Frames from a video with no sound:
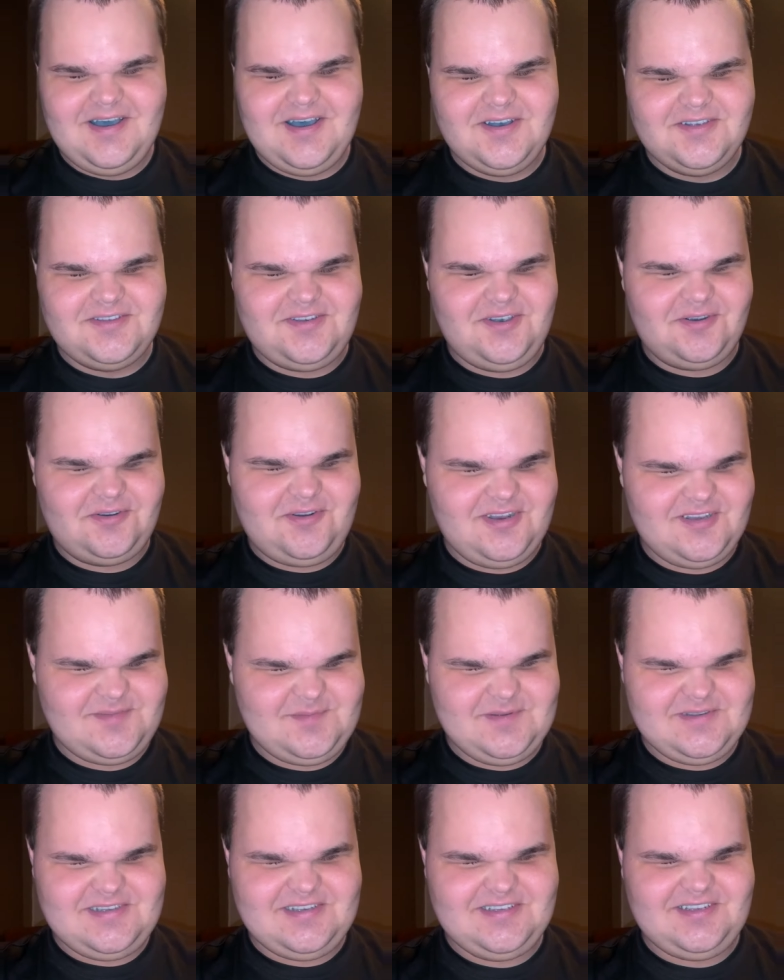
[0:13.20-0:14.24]
So
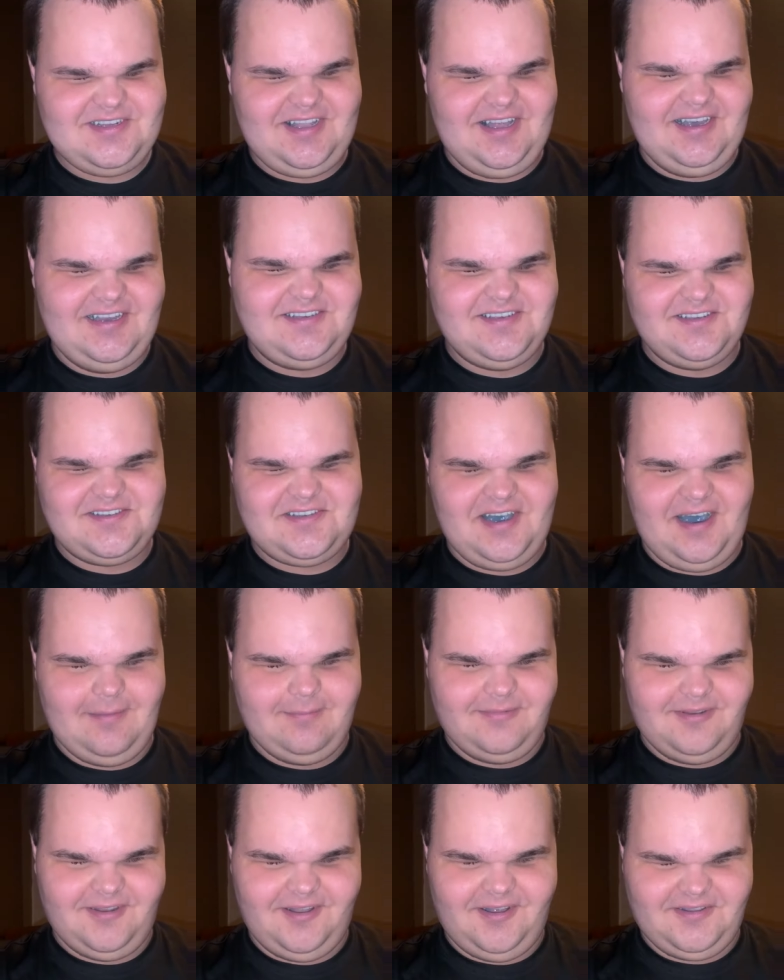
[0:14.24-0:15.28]
Christmas in July just
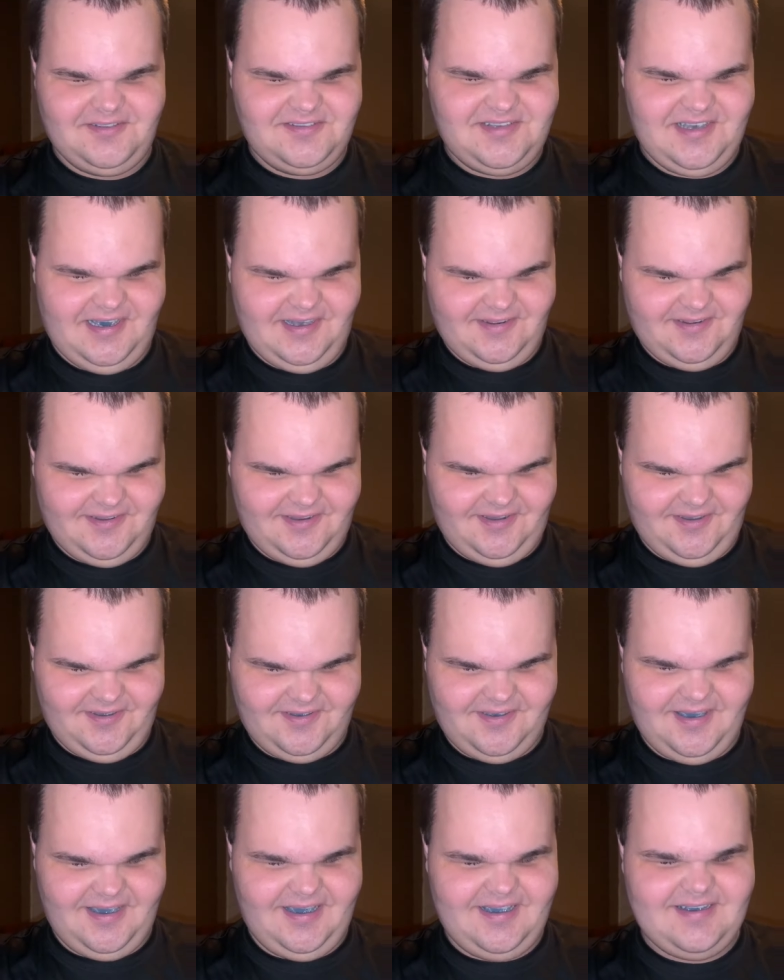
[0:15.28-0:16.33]
happened on Saturday,
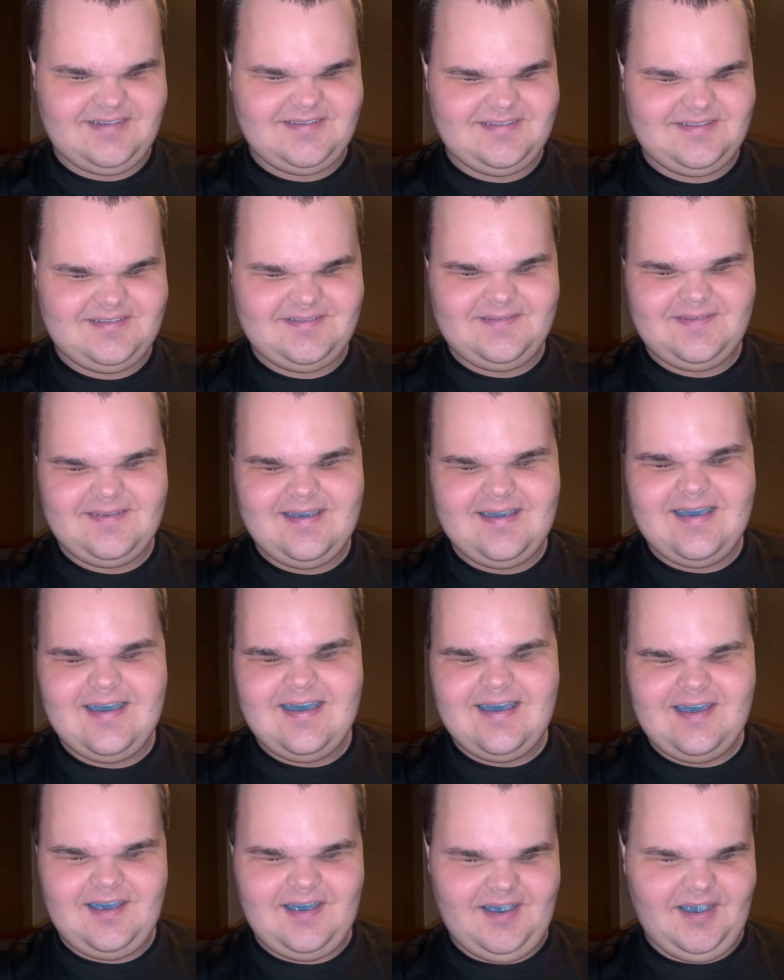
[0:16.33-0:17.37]
okay?
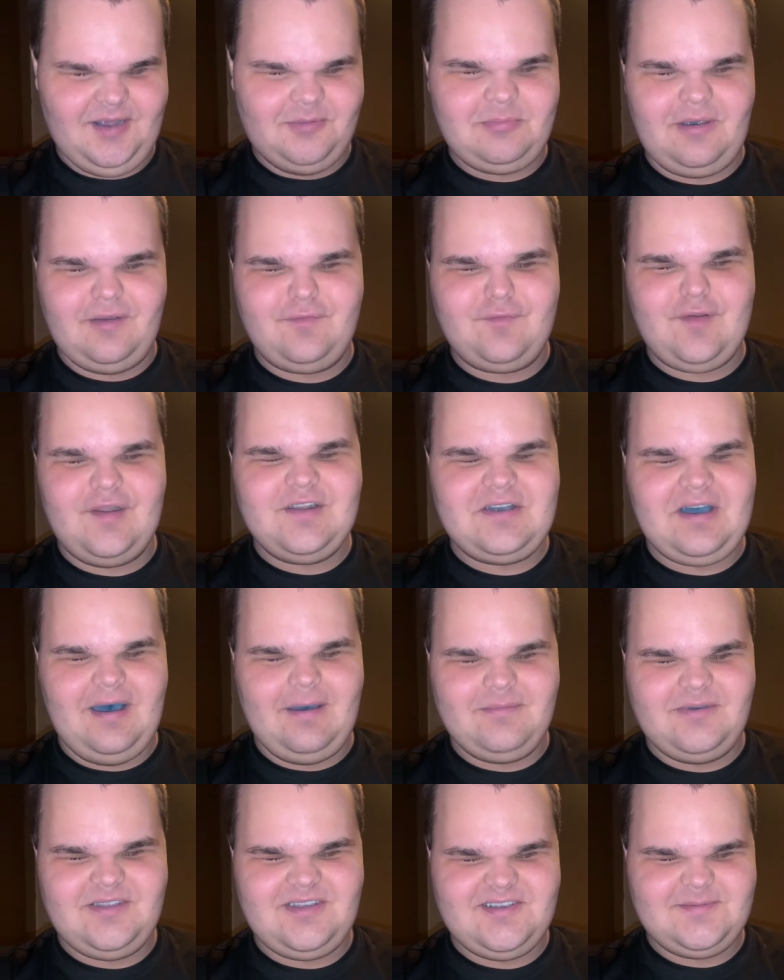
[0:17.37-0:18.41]
And my friend got
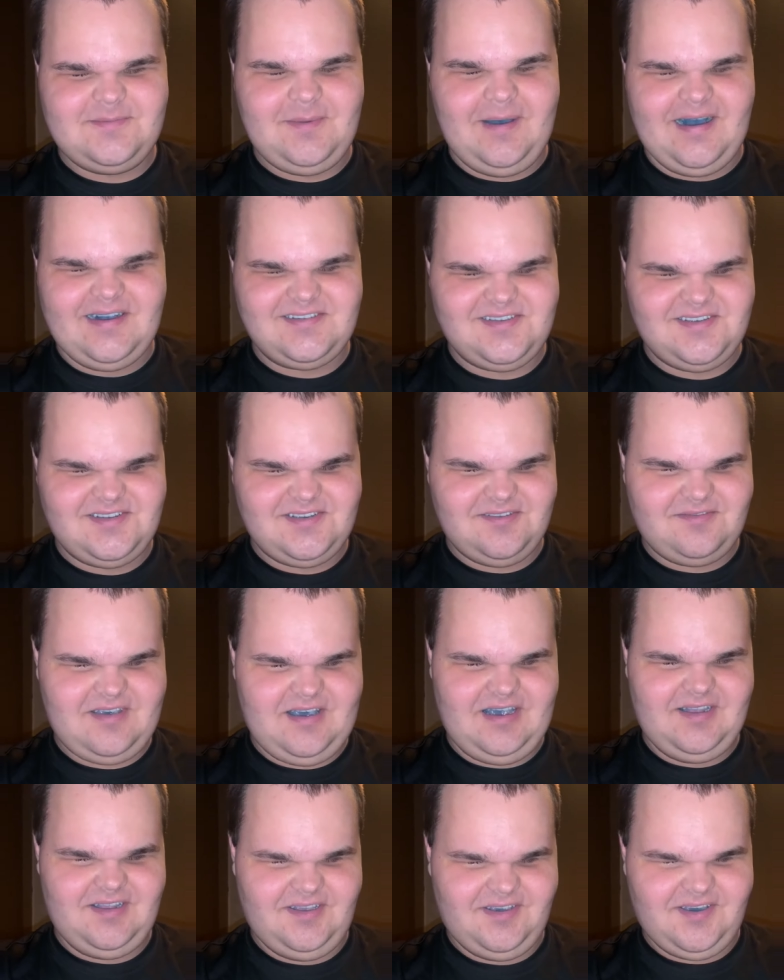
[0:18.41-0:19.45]
me these boxes of
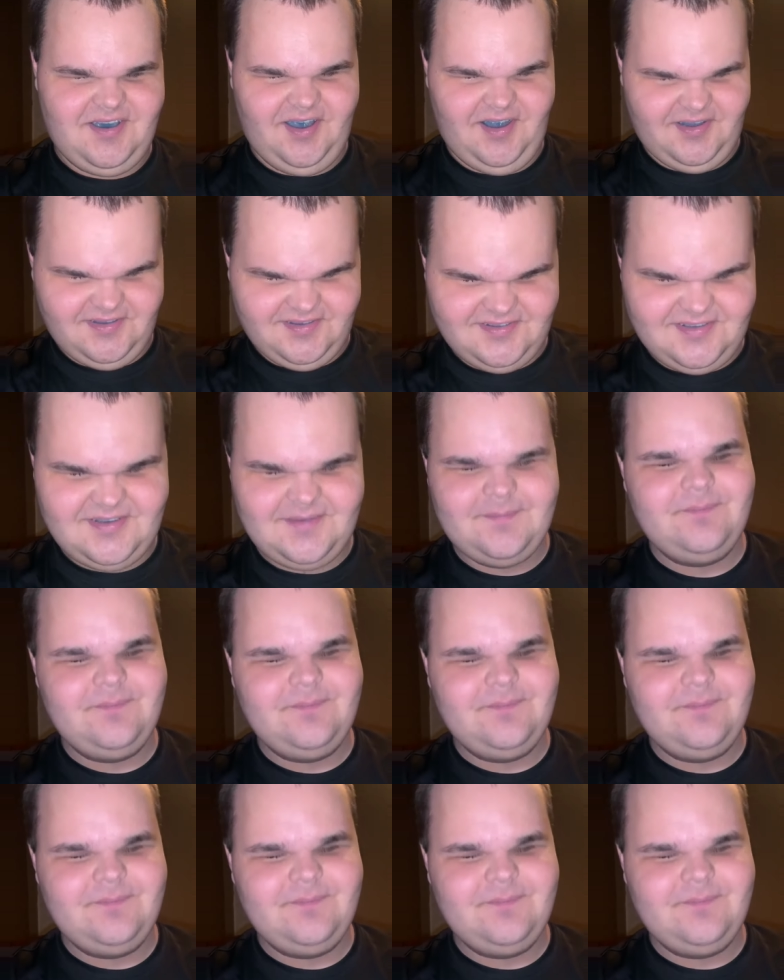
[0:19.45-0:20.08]
candy canes.